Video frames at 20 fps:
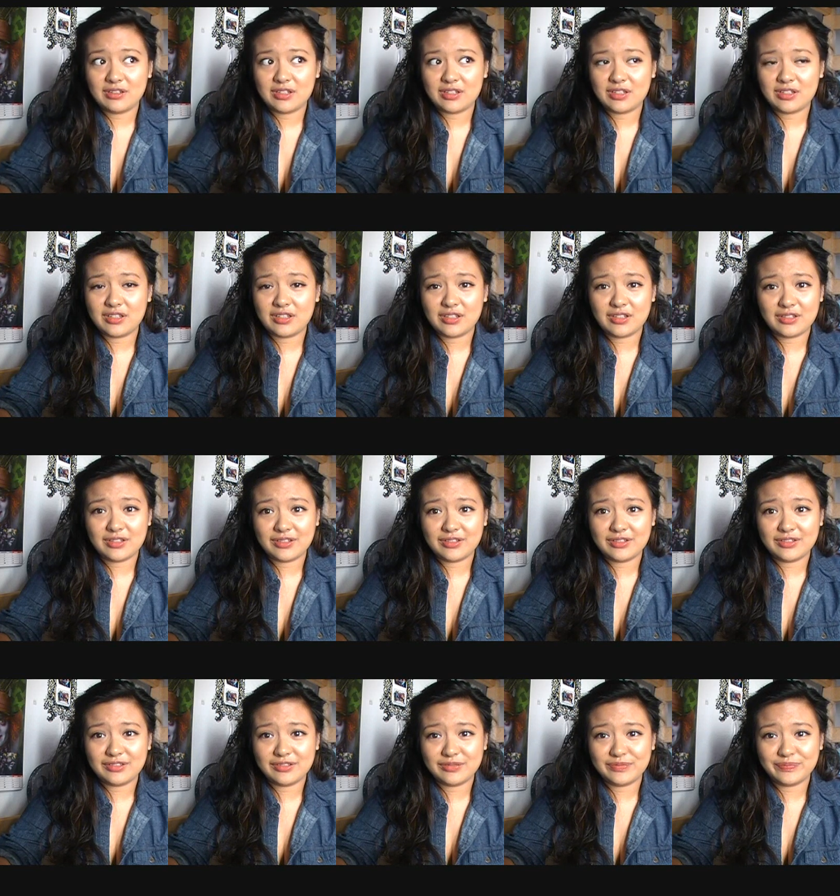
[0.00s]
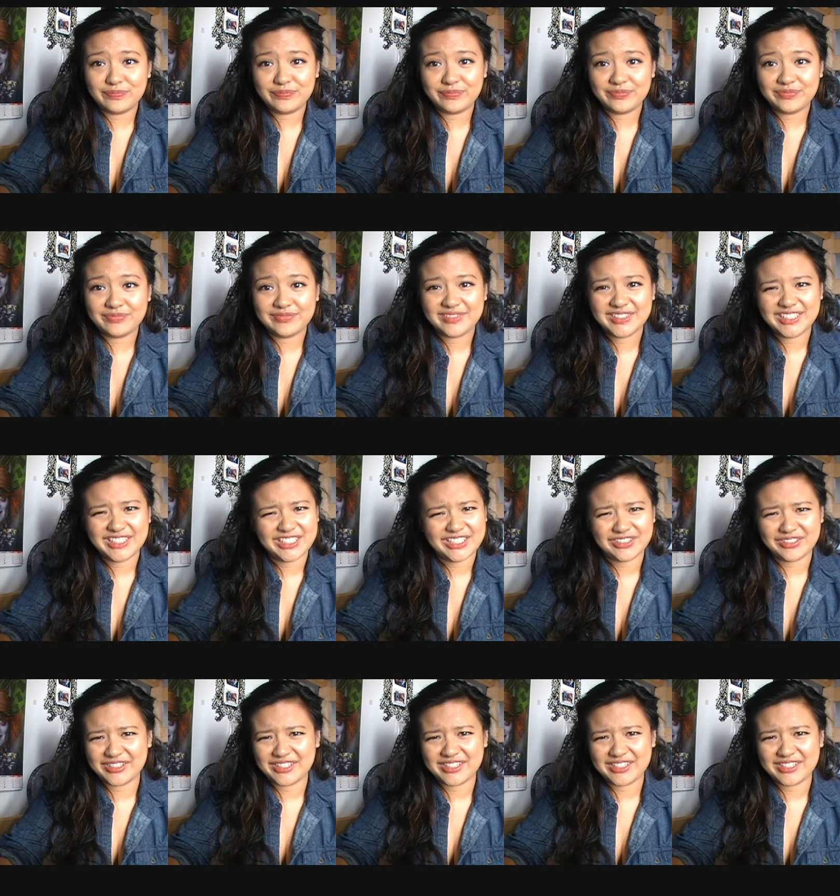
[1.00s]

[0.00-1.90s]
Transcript: um, you'll